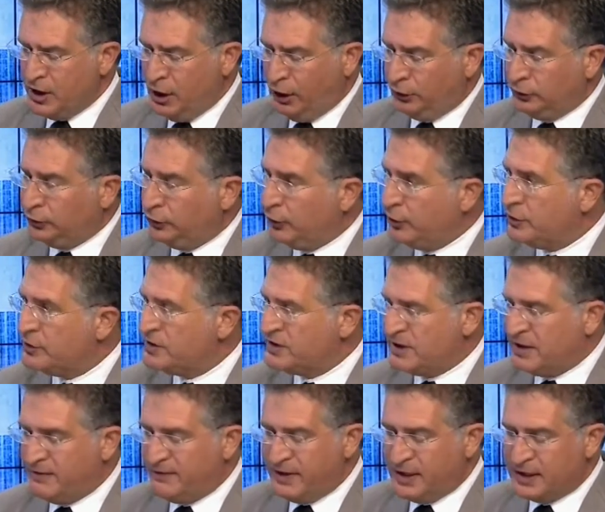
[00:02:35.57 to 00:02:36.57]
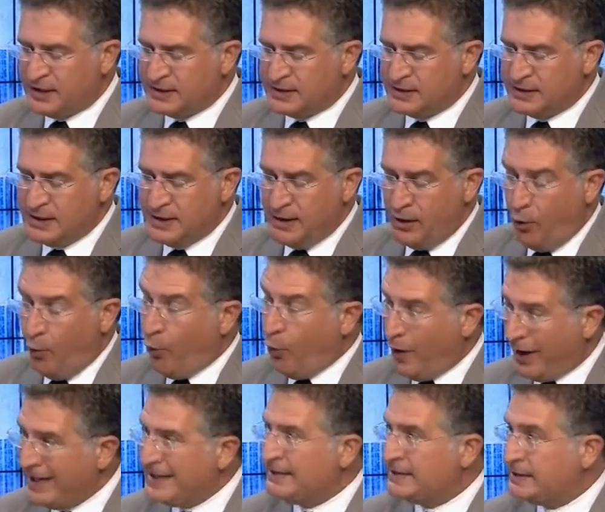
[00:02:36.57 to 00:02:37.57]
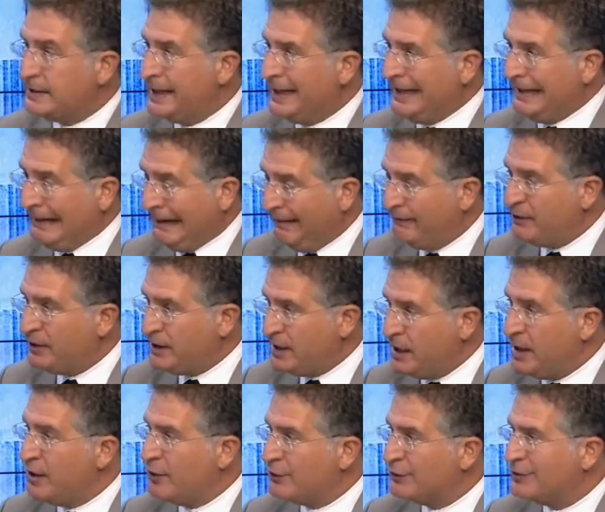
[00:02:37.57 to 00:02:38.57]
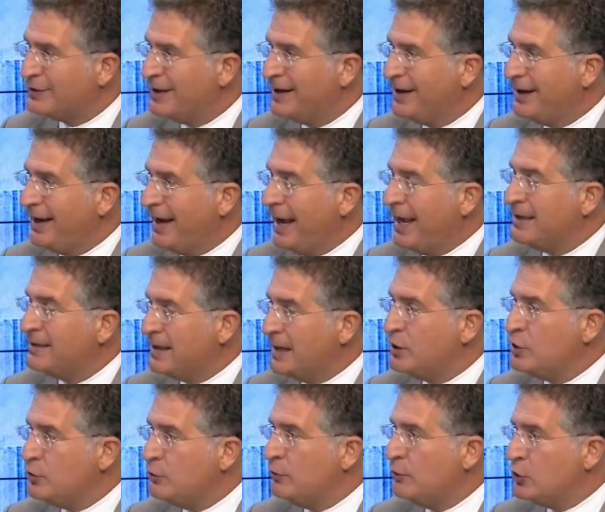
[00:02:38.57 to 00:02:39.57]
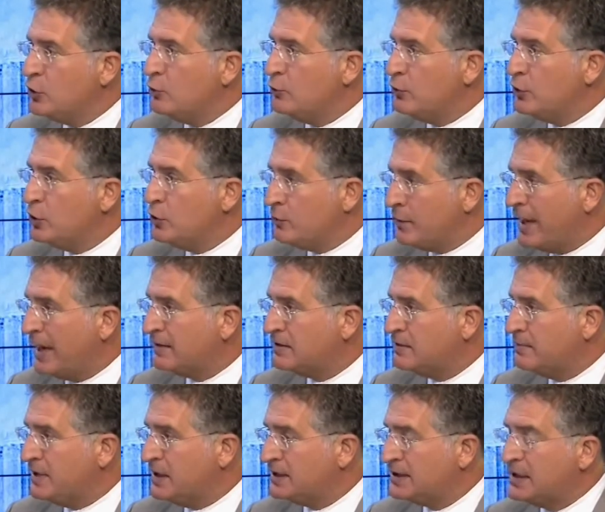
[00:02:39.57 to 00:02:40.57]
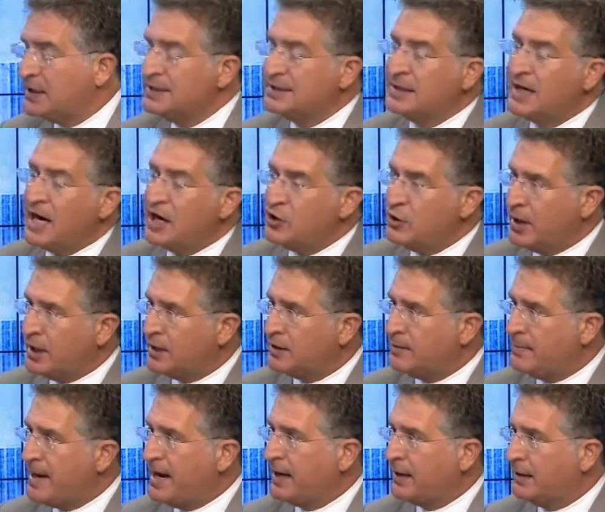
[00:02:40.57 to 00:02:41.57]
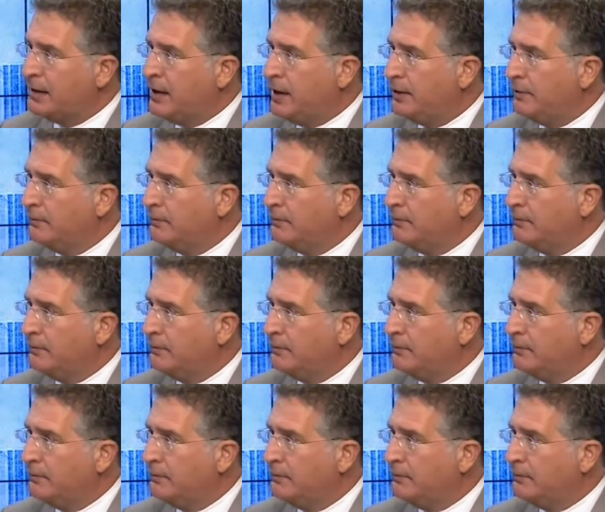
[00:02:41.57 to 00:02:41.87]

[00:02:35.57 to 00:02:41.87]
learn civics, wait 11 years, and then you get to be a citizen and you get at the back of the line.